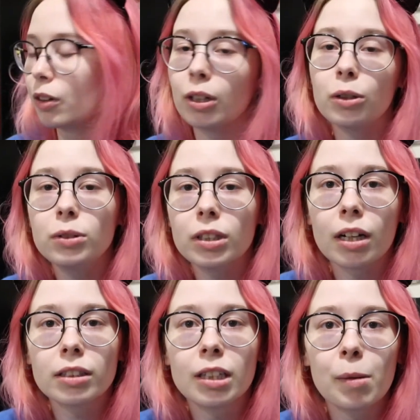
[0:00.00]
Those
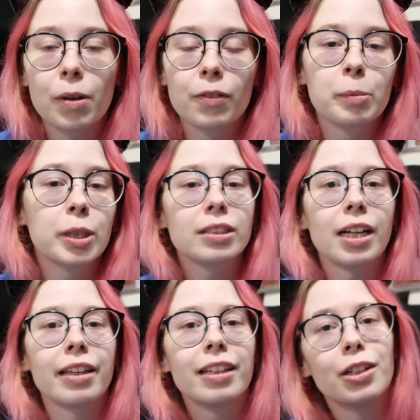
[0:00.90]
are some of the books
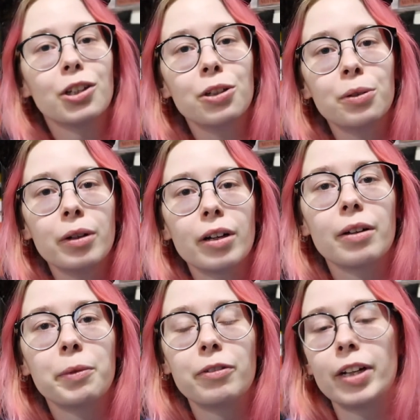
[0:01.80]
I think you
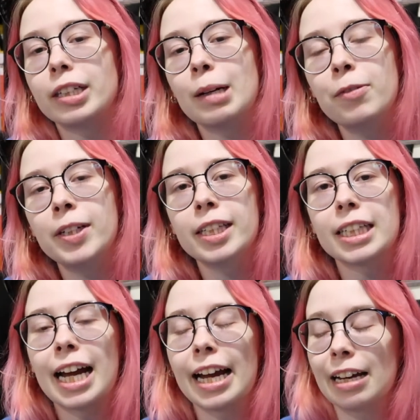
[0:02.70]
will find comforting,
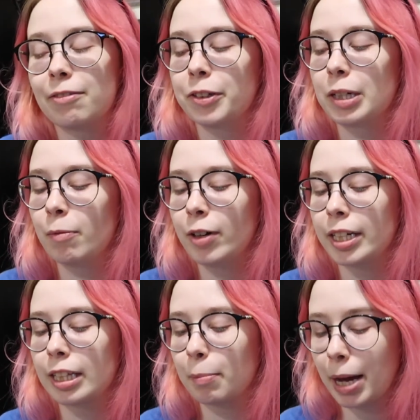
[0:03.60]
that I have found
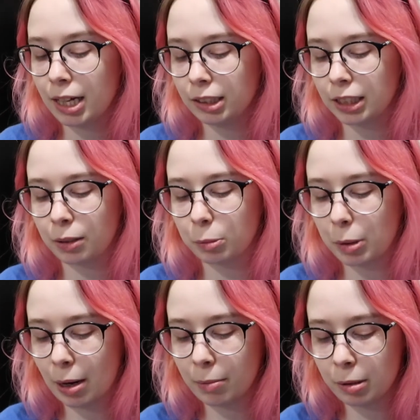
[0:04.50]
comforting in the past, and will
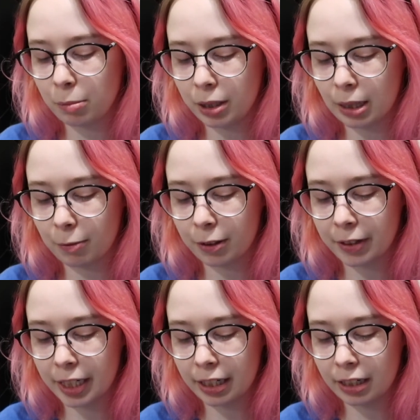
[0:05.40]
probably be comfort
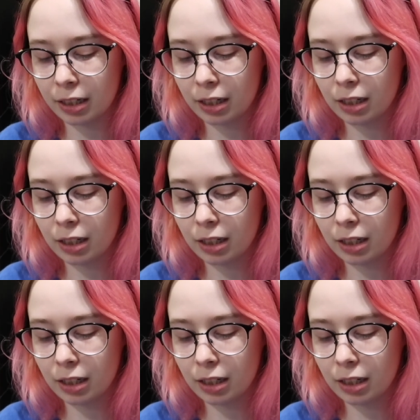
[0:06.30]
reading